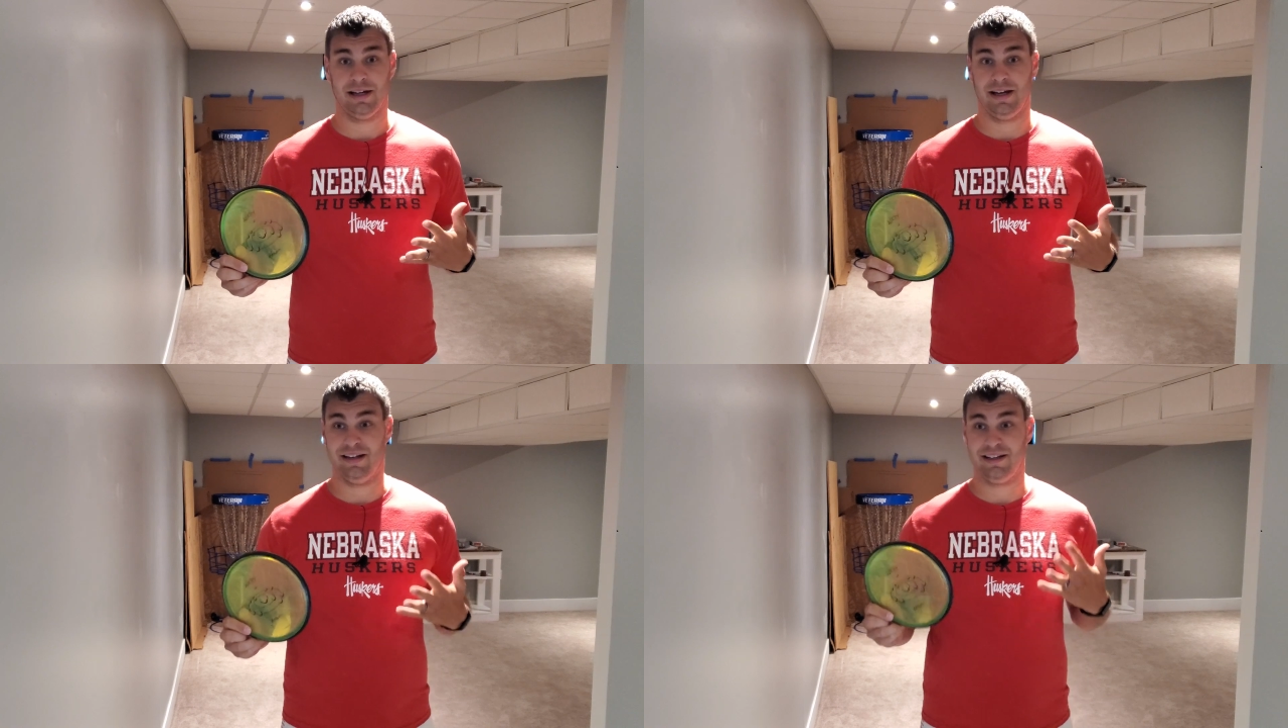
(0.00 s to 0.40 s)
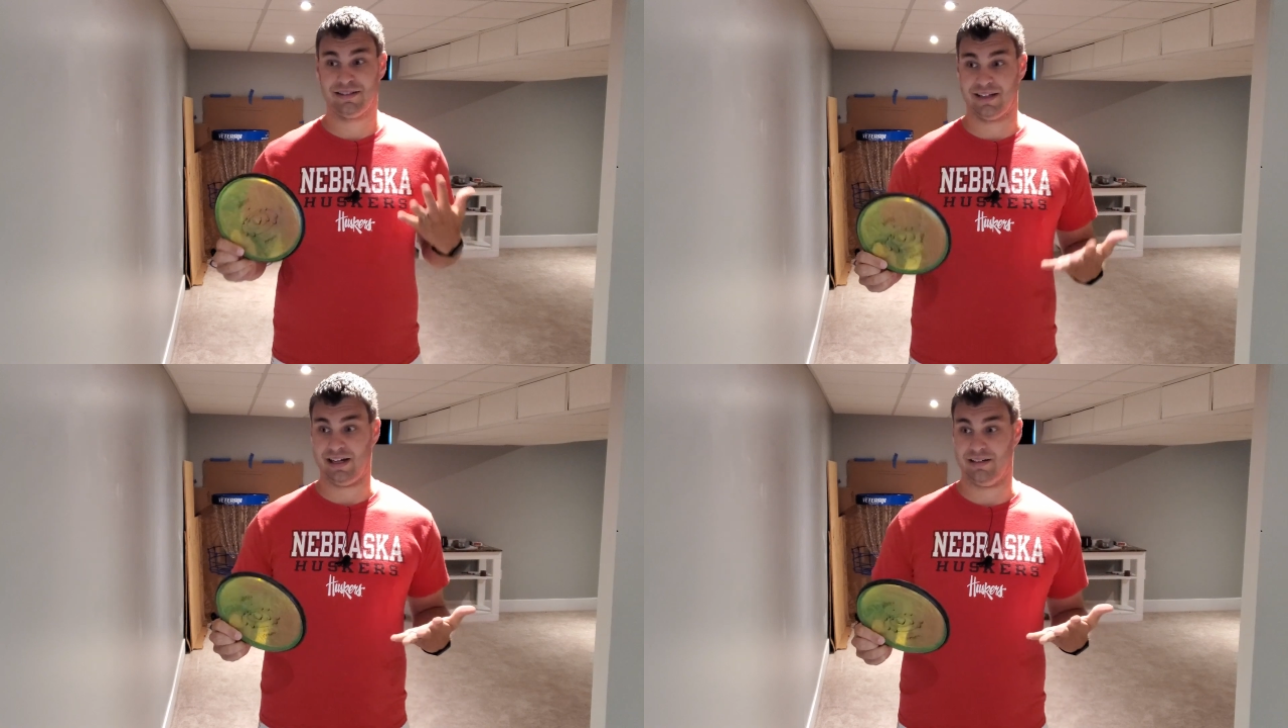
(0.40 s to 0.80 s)
And
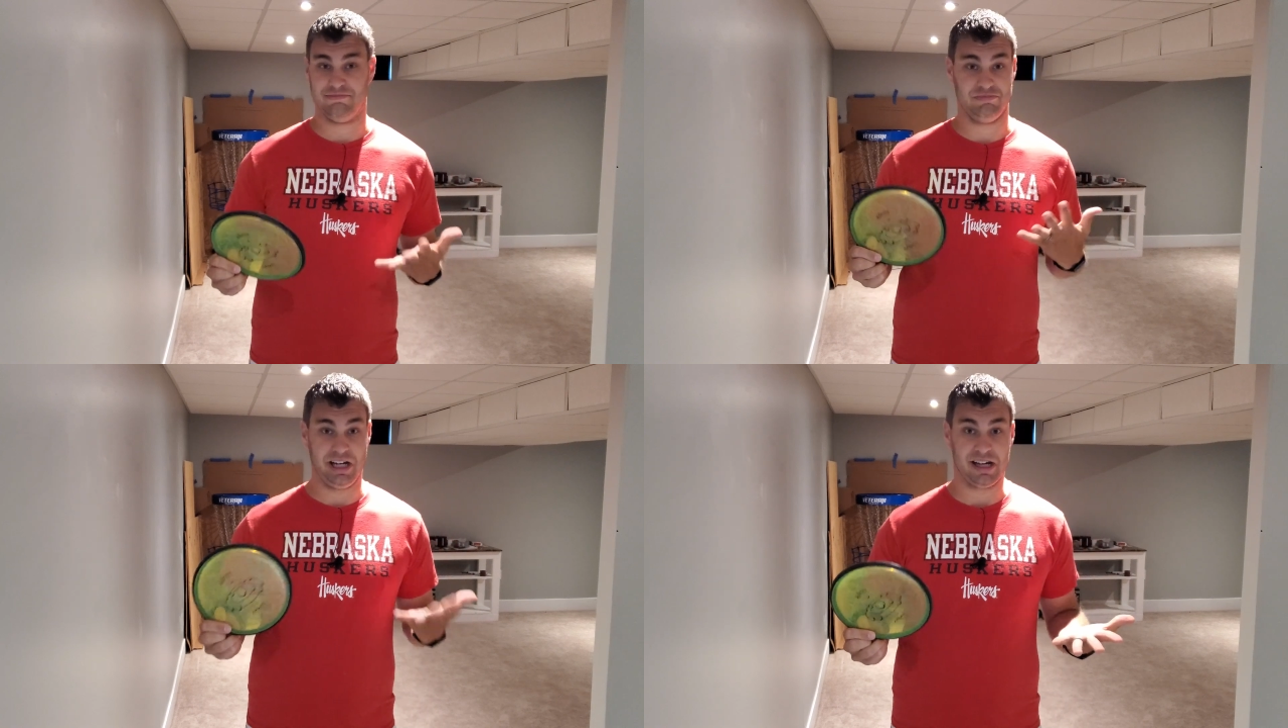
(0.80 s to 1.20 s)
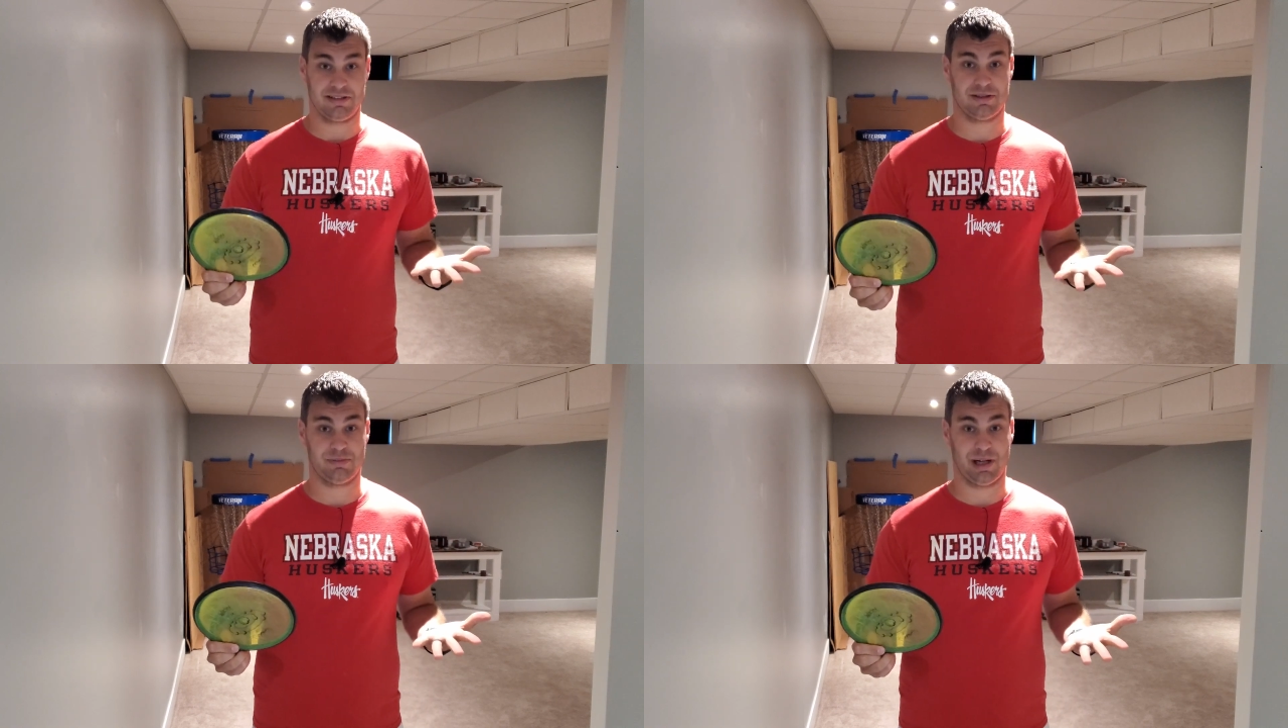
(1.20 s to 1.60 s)
he said,
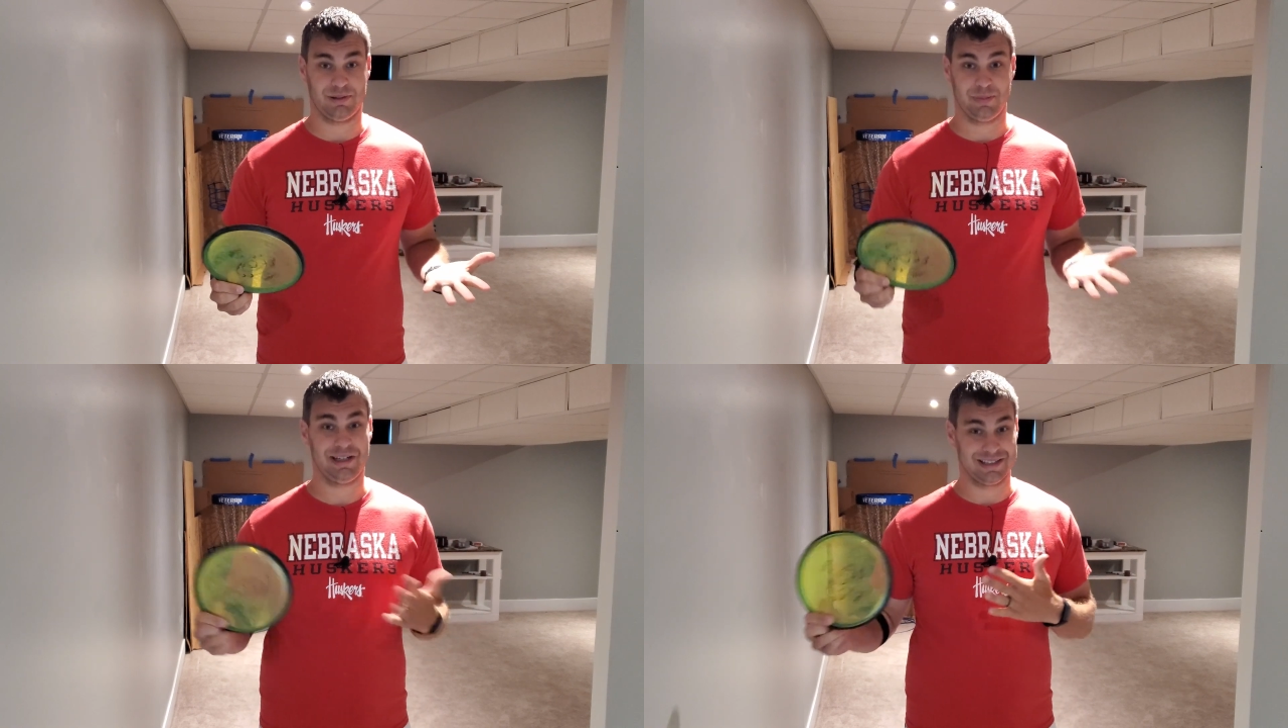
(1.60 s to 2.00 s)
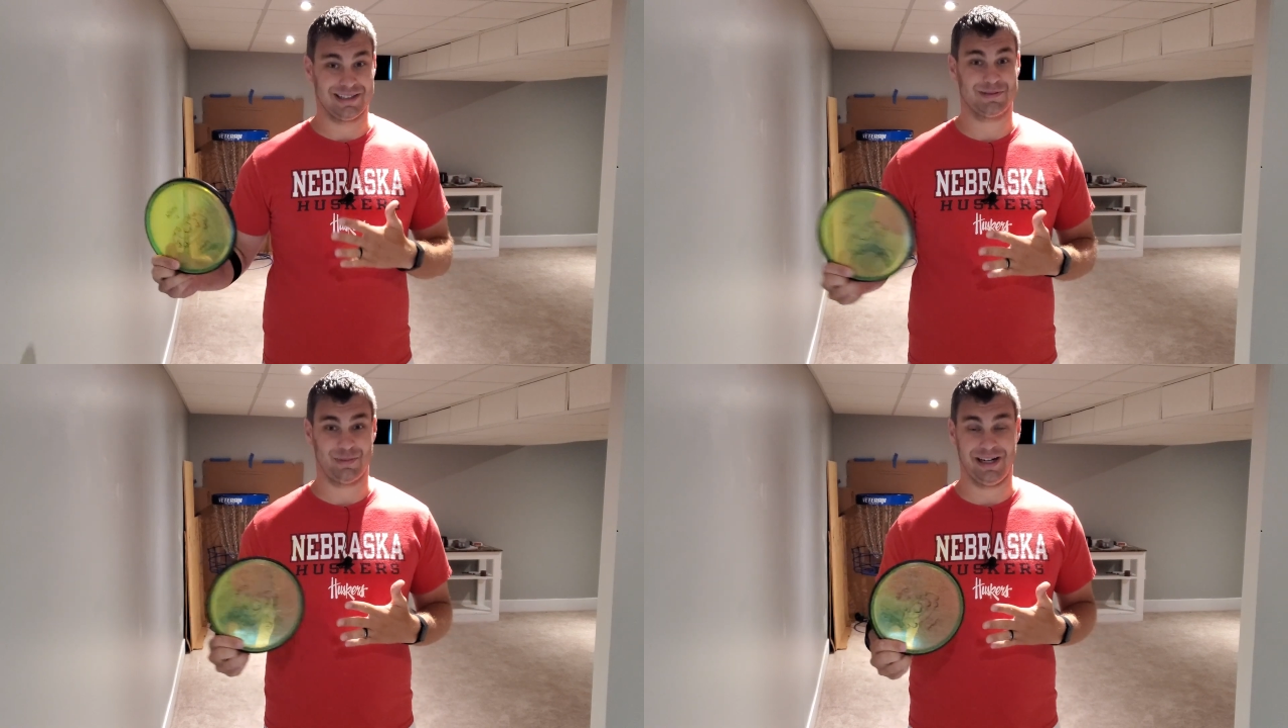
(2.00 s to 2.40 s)
yes, probably because
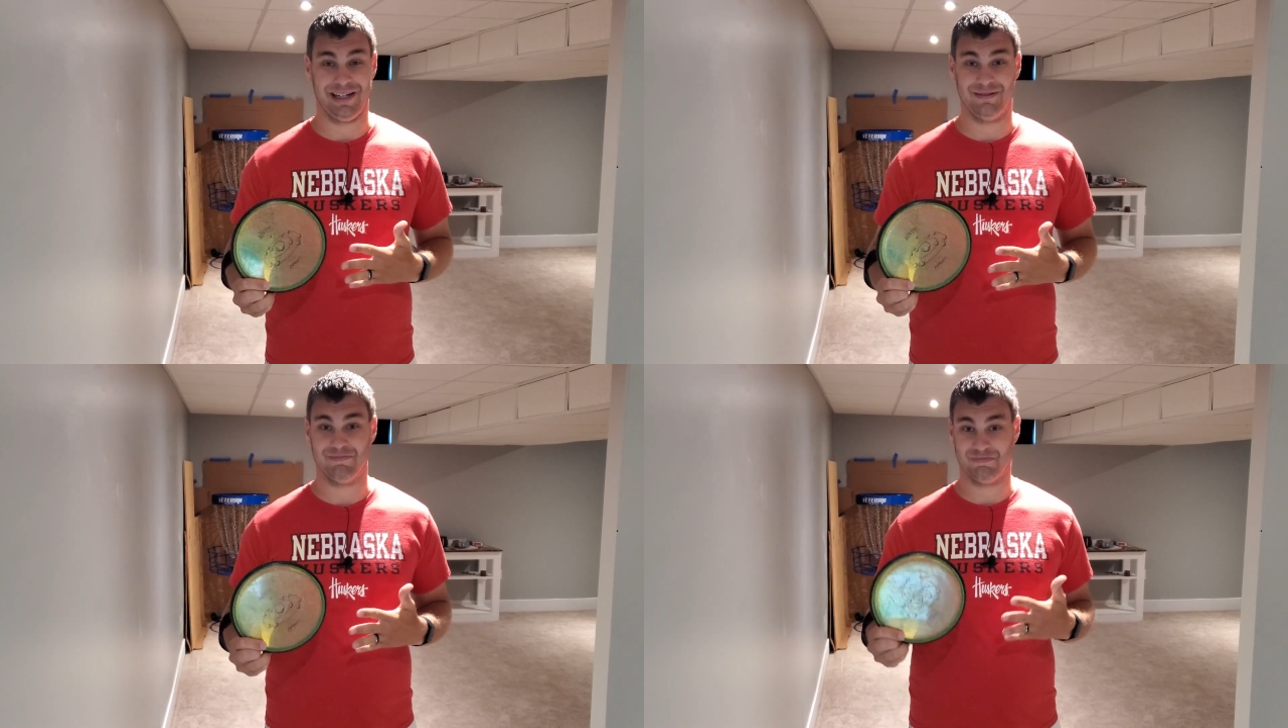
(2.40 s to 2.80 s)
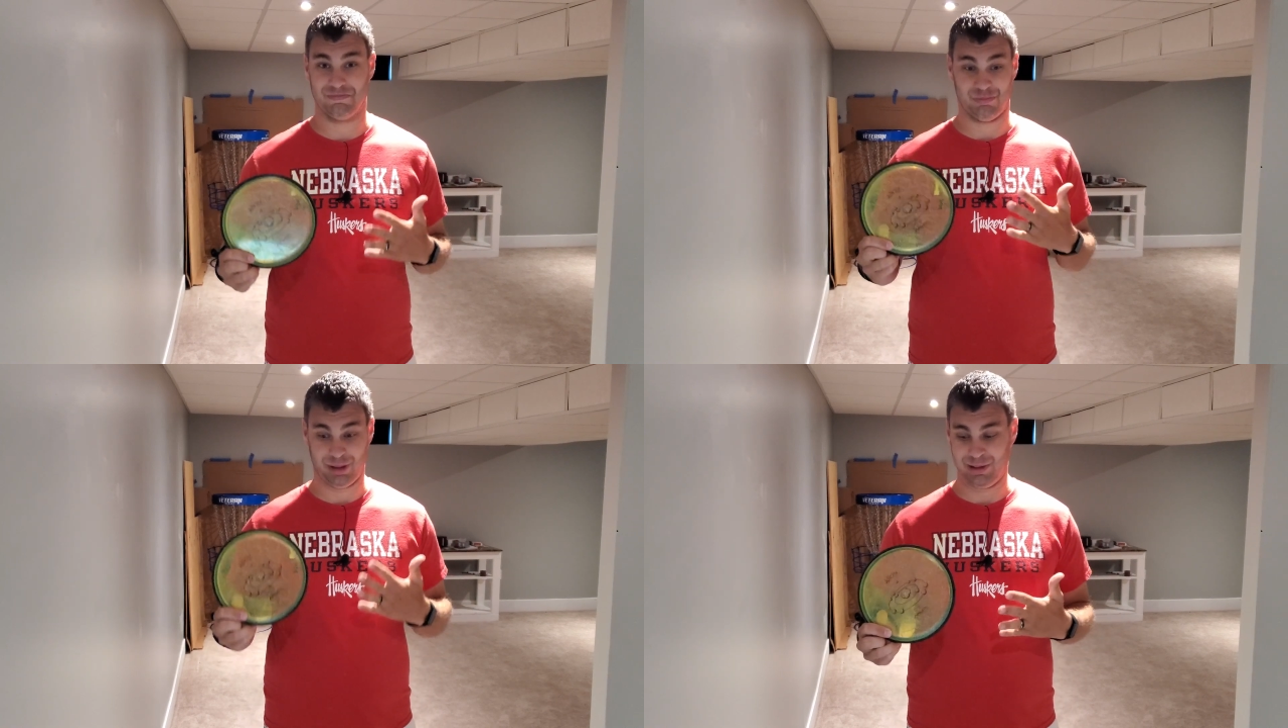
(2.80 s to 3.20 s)
I was buying
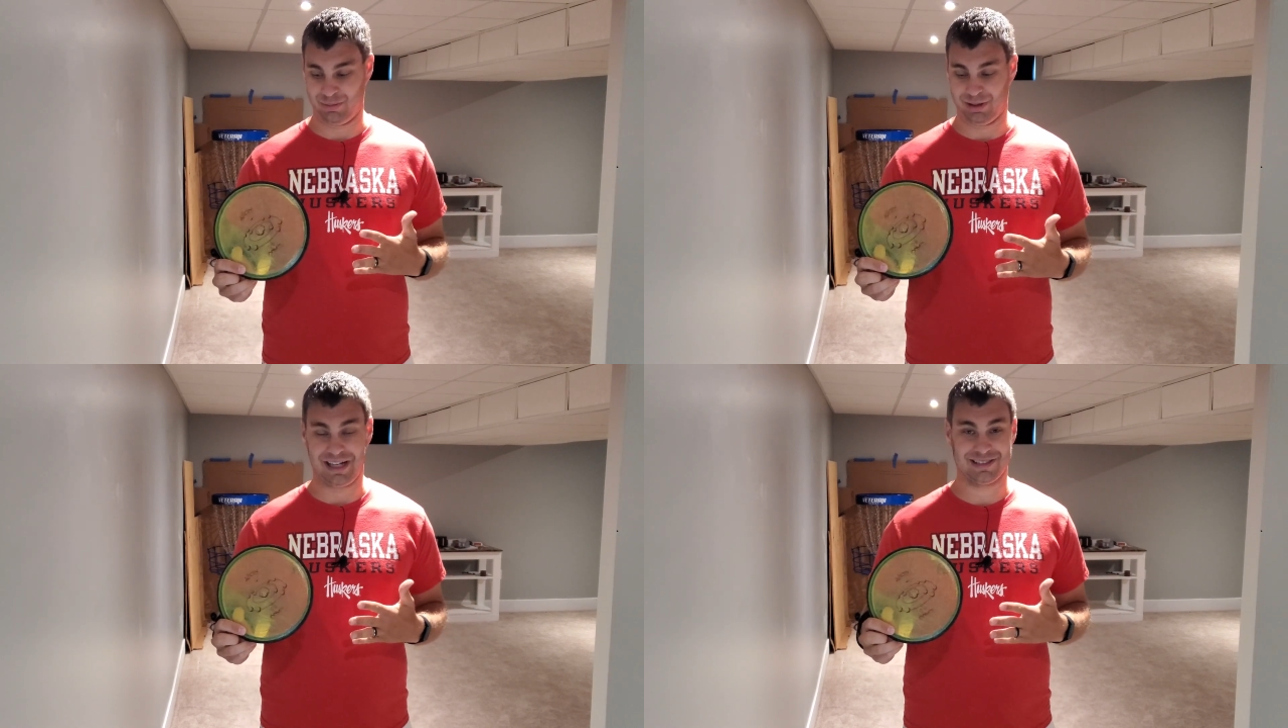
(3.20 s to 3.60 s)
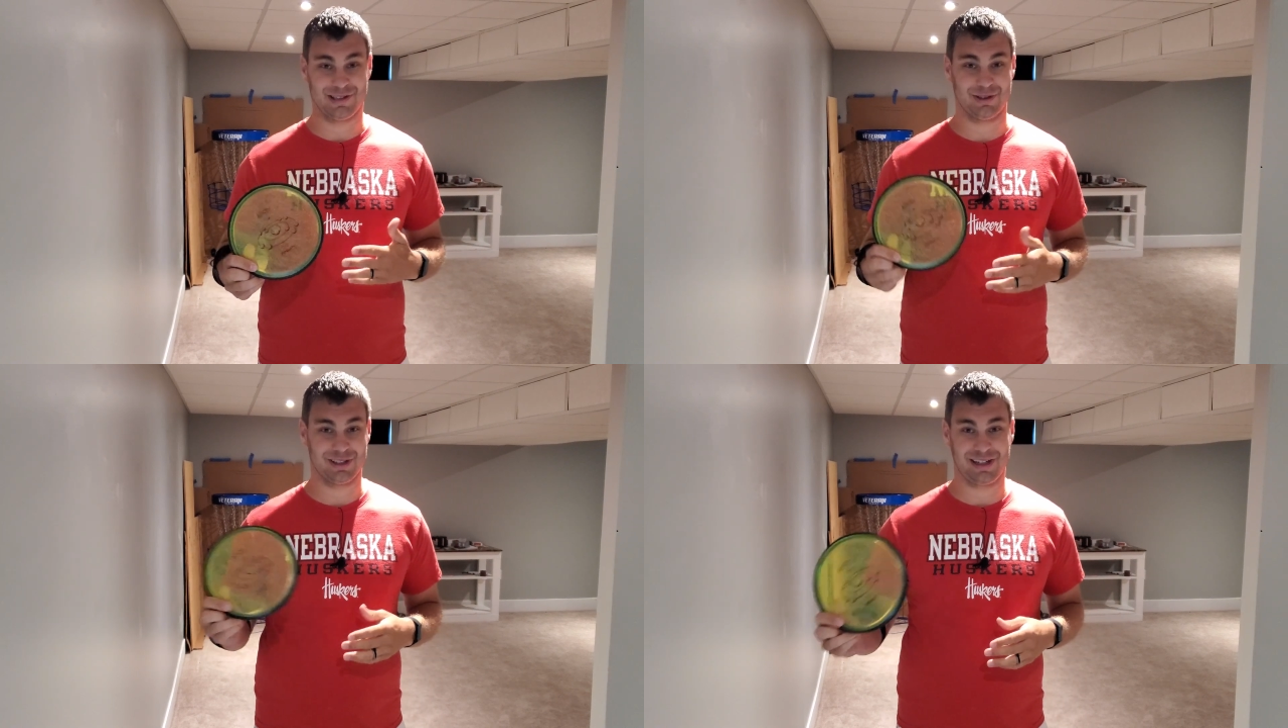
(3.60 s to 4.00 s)
premium
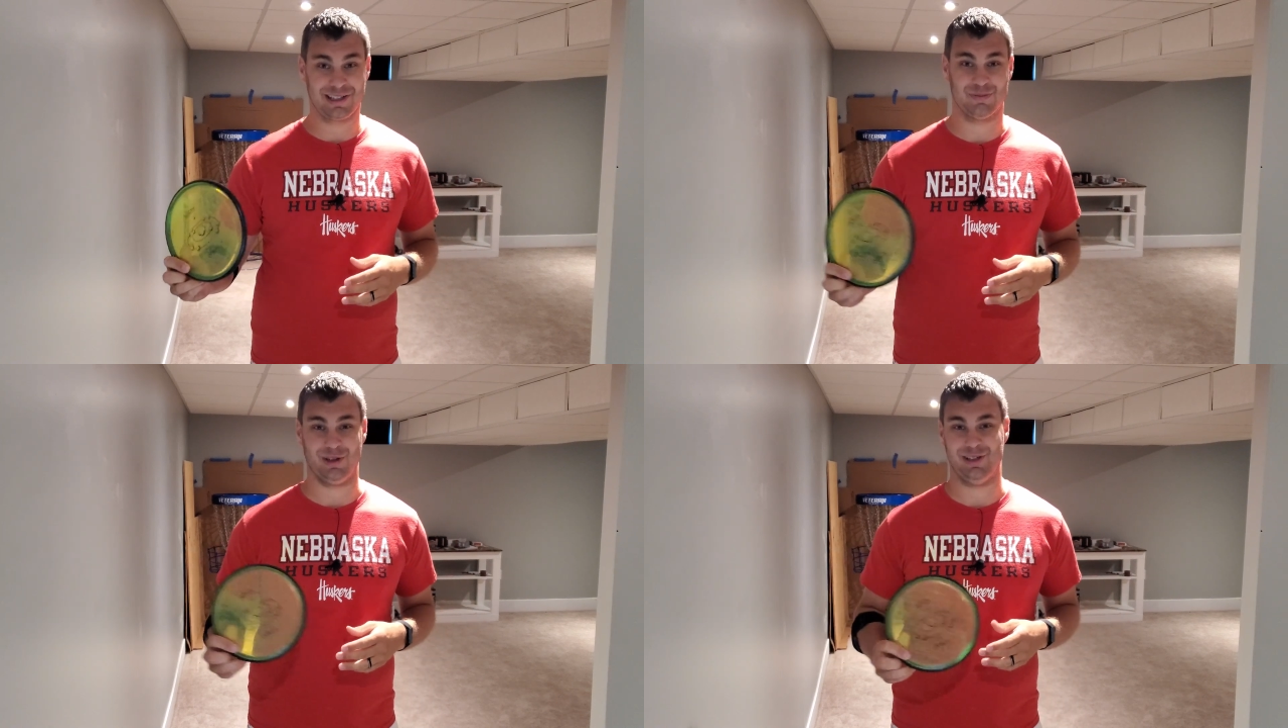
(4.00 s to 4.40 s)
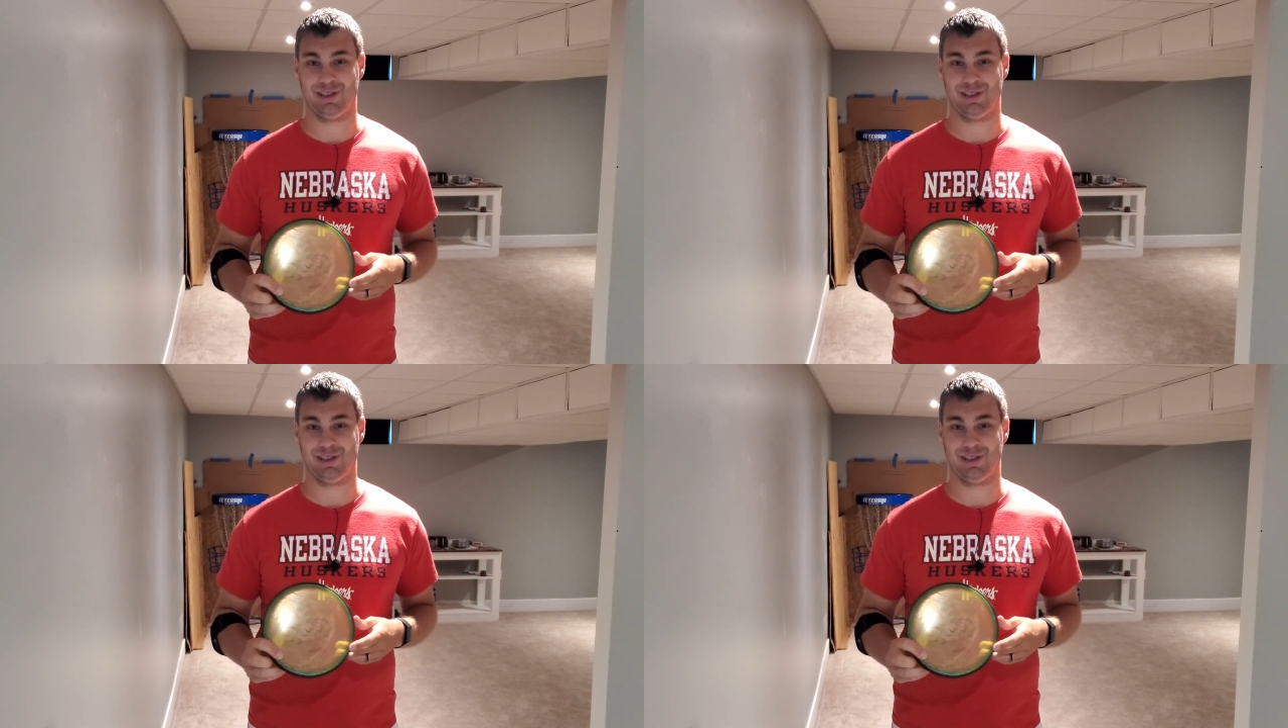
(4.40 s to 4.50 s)
plastic, which costs more.